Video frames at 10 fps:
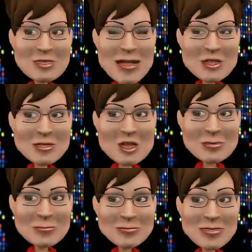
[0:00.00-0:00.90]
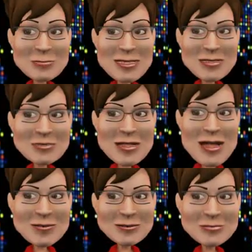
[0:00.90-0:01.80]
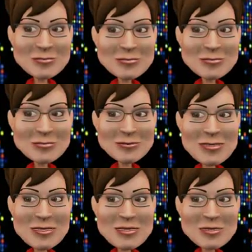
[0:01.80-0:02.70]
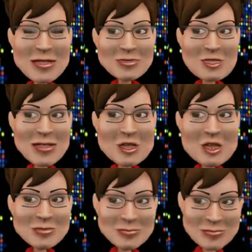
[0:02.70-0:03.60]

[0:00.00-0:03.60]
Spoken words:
Okay babe, tell me what happened. Did everything go okay?